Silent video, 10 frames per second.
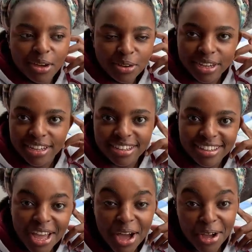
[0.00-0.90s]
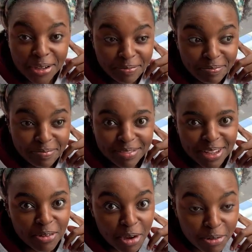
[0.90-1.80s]
Okay. Um,
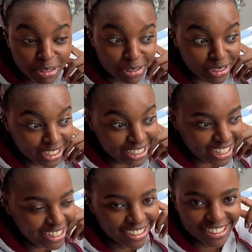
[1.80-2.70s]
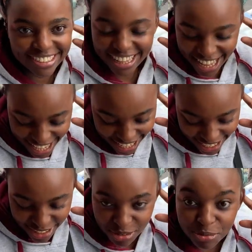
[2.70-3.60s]
well, we're starting the day,
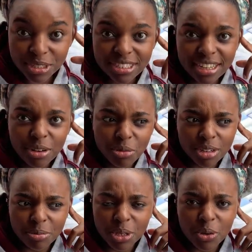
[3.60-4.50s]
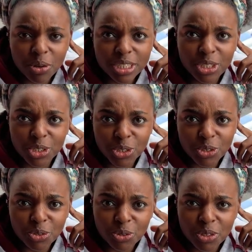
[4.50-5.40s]
and we decided we're going to be going
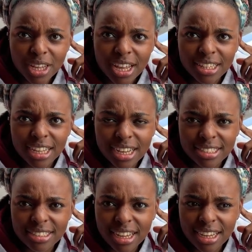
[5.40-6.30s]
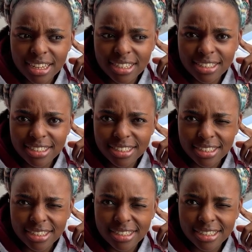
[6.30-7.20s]
to the Hassan
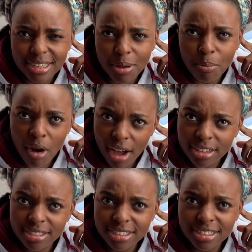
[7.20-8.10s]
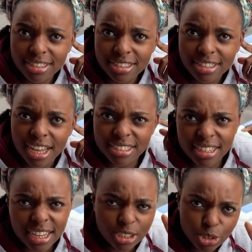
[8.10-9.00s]
Mosque,
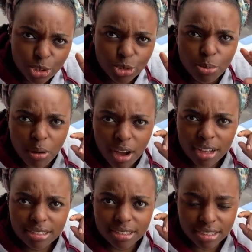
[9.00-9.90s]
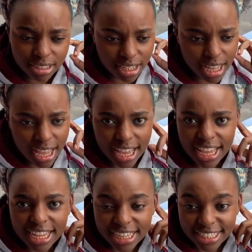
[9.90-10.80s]
Hassan 2 Mosque,
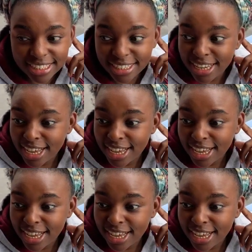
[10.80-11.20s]
and